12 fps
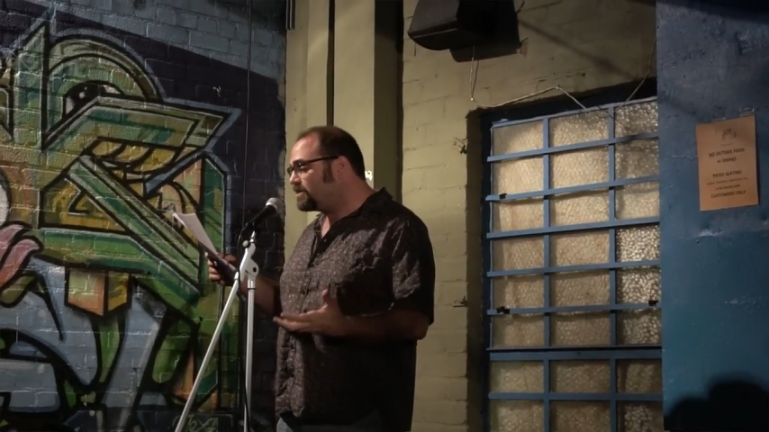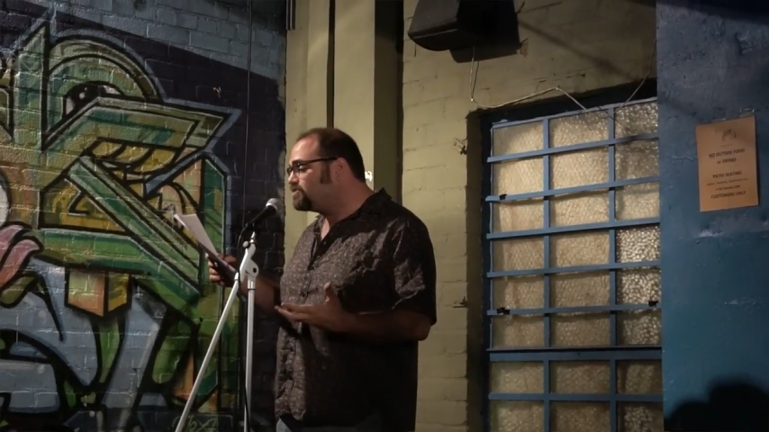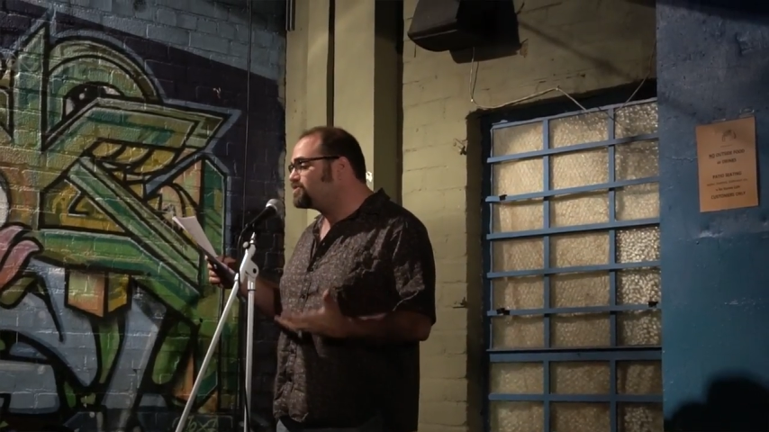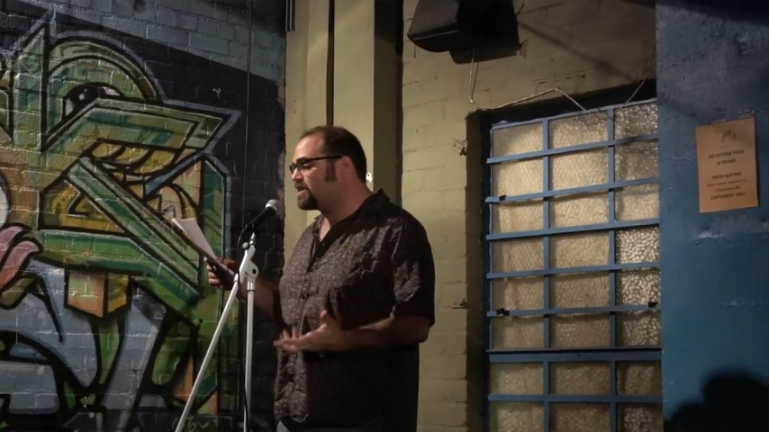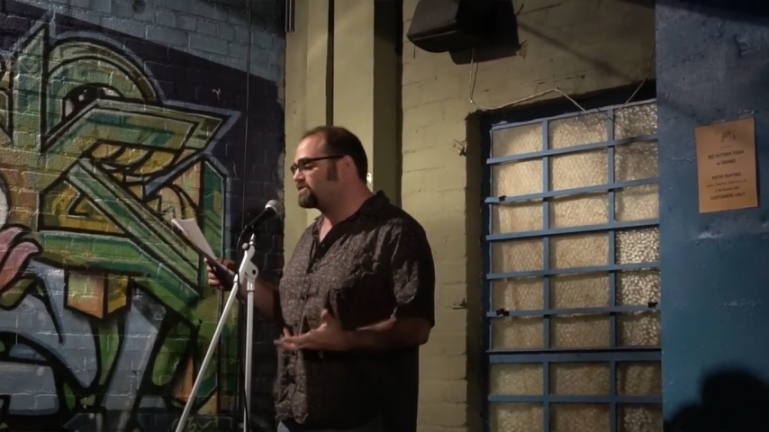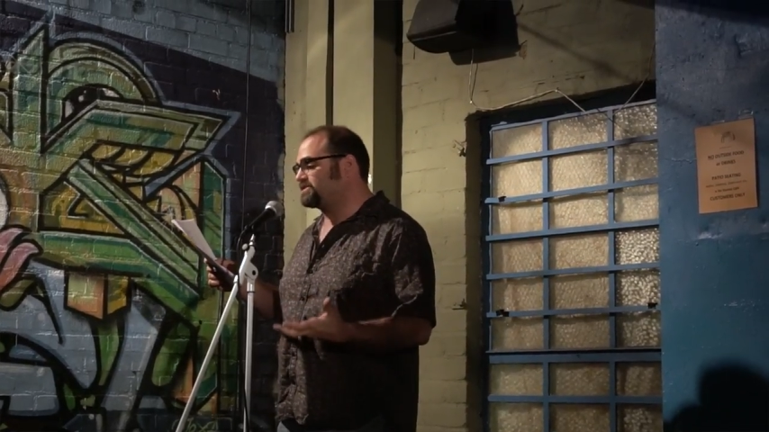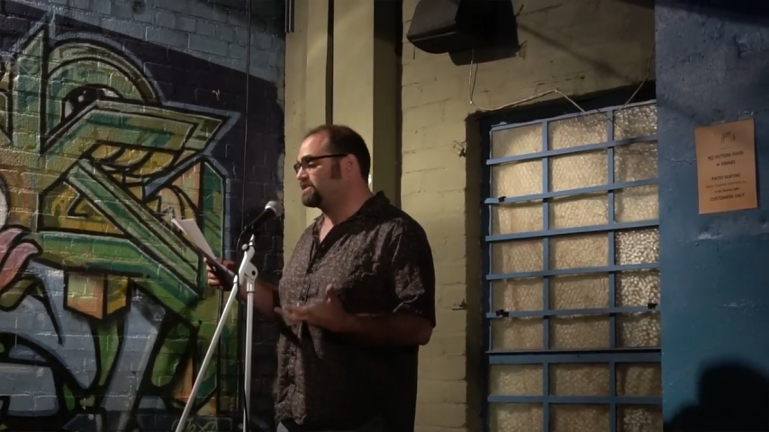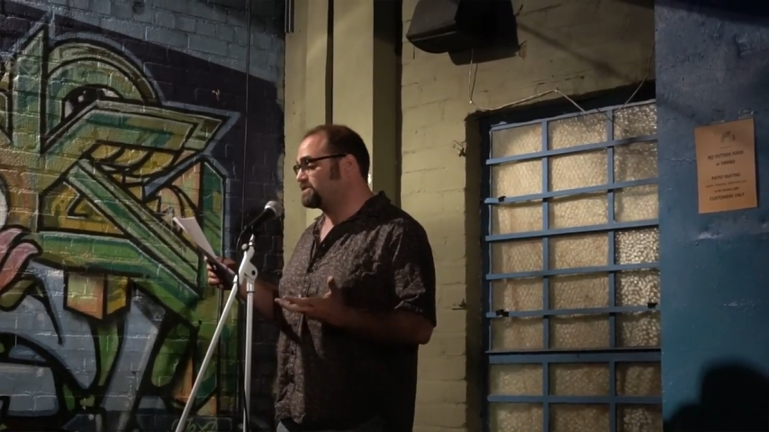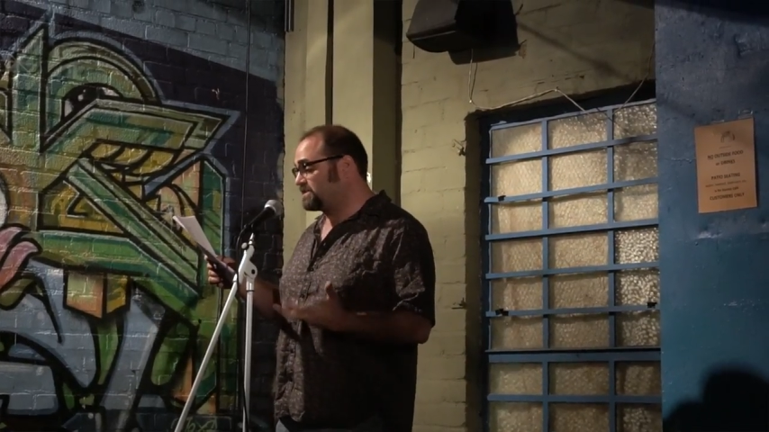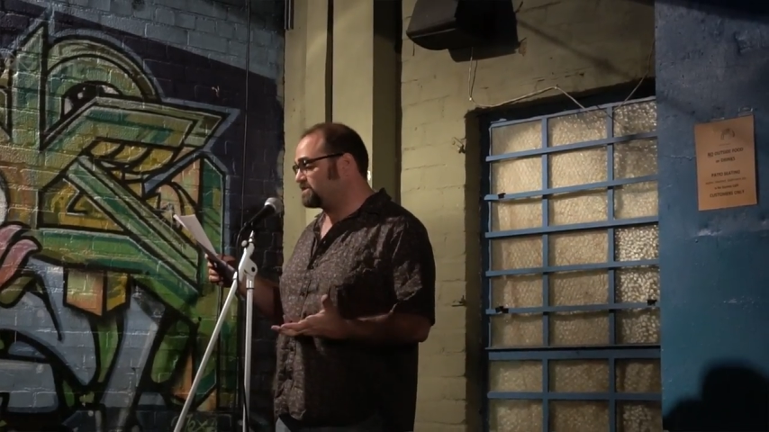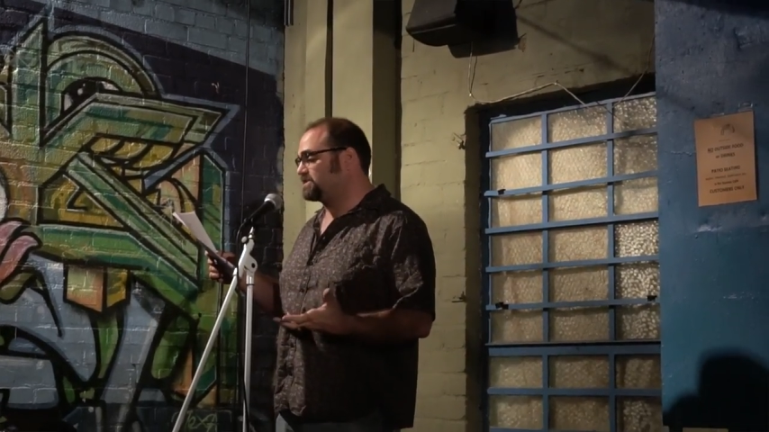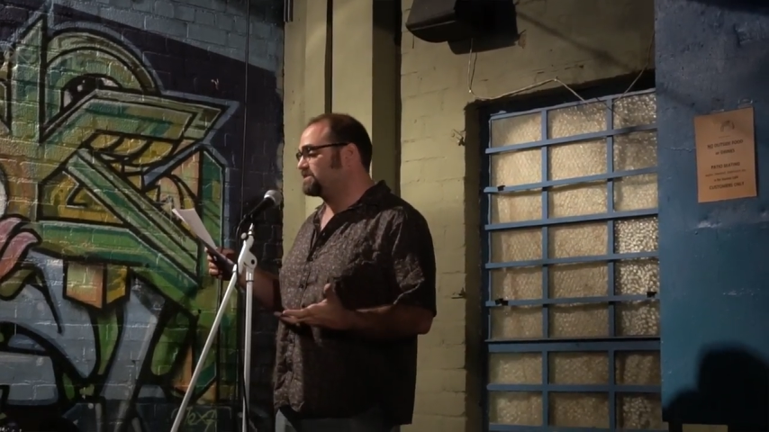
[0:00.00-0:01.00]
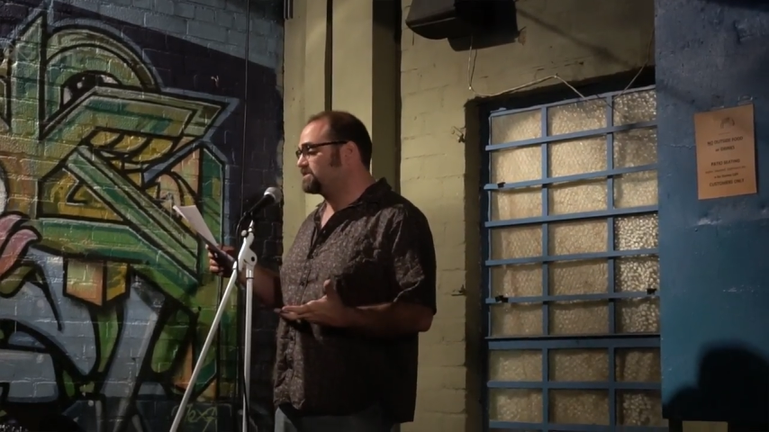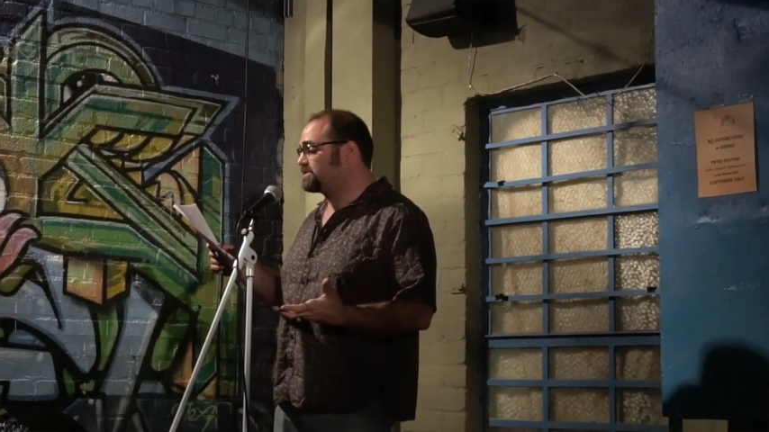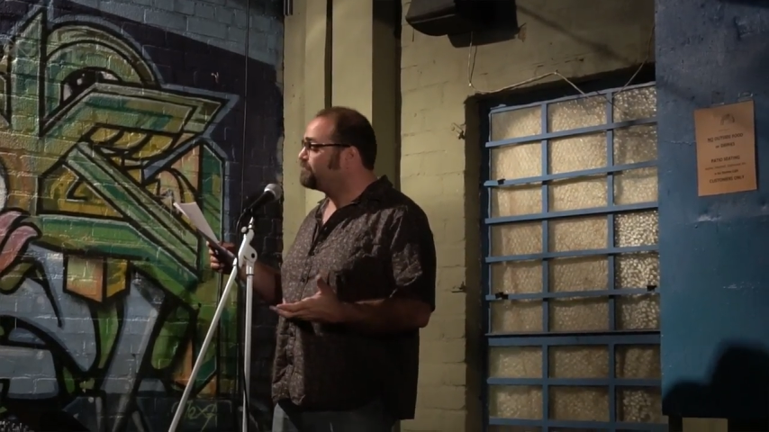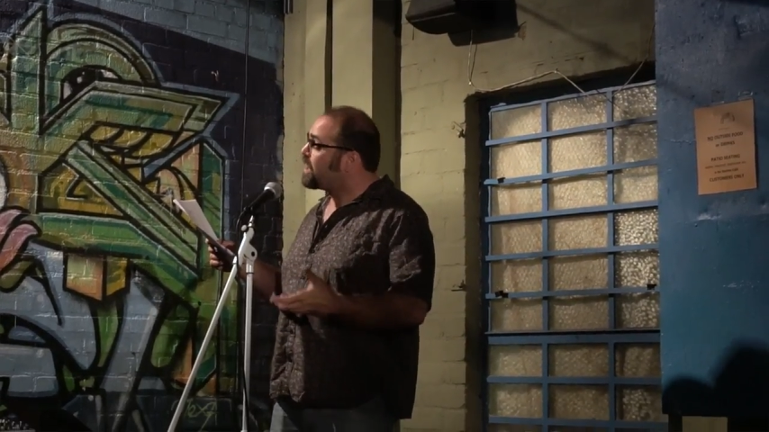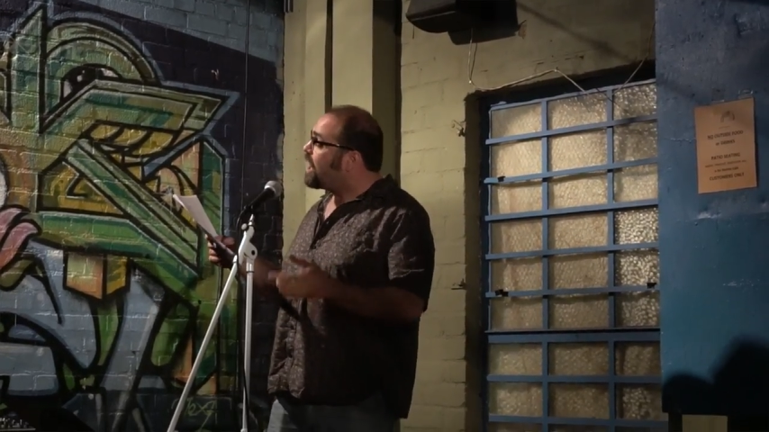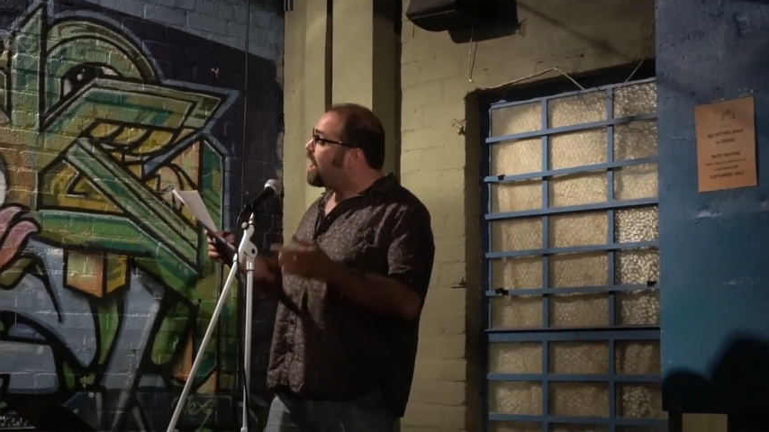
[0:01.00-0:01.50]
unjust existence.